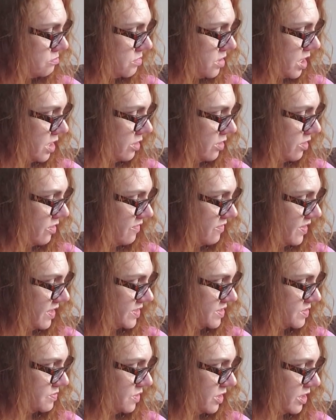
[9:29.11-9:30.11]
I don't know if
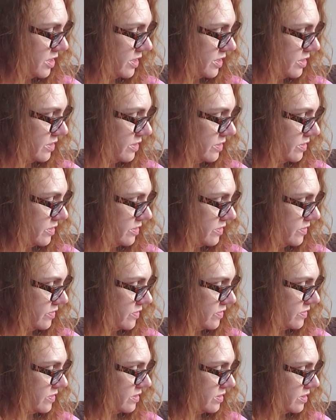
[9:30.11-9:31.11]
that's
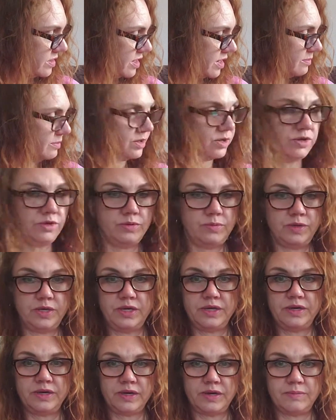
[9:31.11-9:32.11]
because I'm a
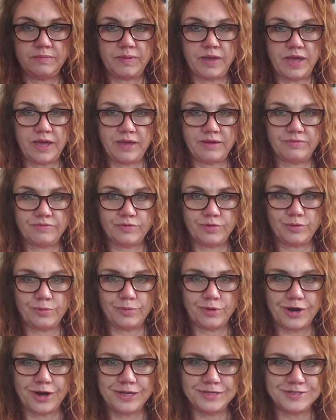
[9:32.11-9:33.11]
newbie and didn't pay full
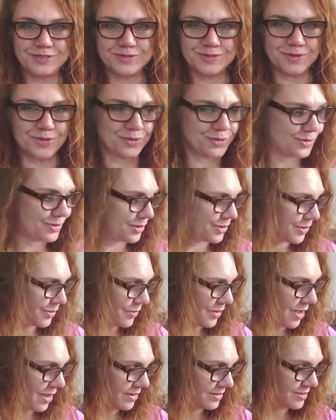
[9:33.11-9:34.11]
price or
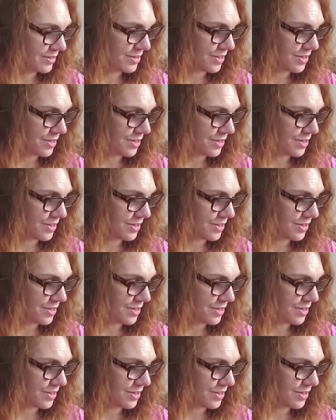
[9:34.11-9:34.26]
what.